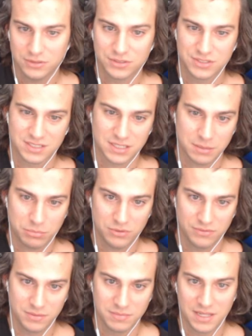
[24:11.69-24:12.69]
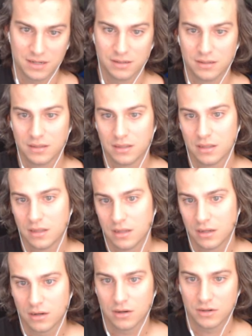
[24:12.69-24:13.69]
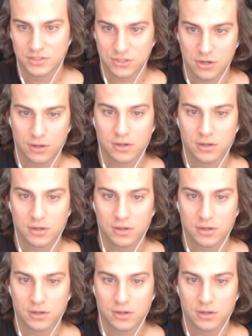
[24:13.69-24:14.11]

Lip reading: There's a couple of them that are stronger,